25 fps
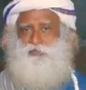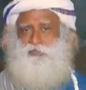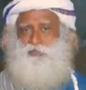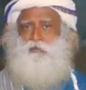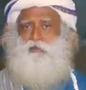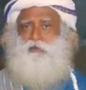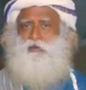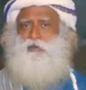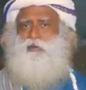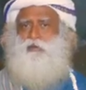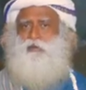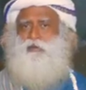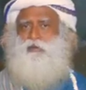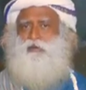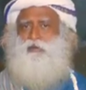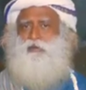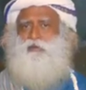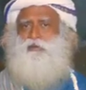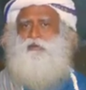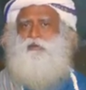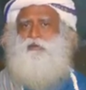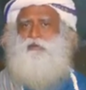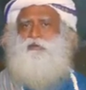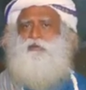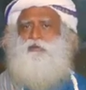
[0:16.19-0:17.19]
or
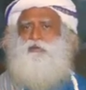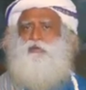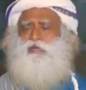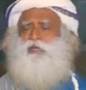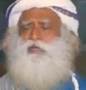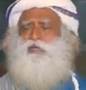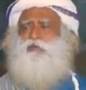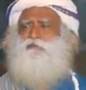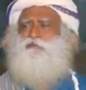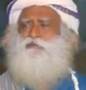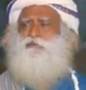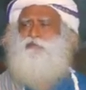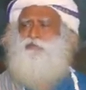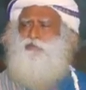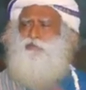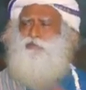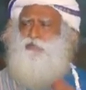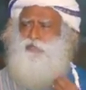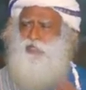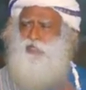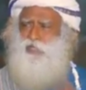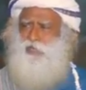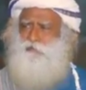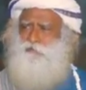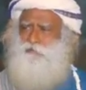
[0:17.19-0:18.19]
your confused
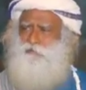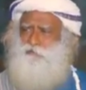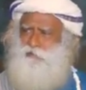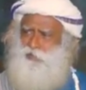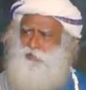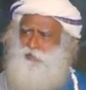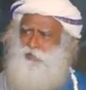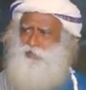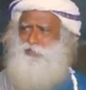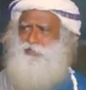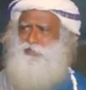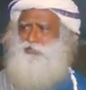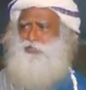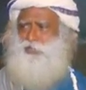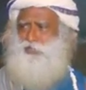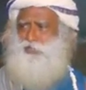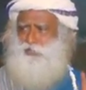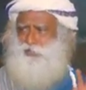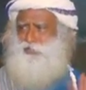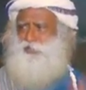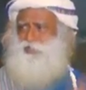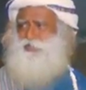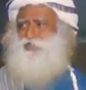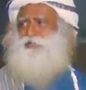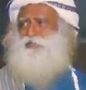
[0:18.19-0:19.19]
self arranged
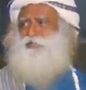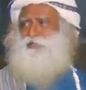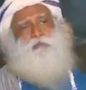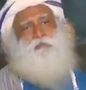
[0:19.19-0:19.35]
it.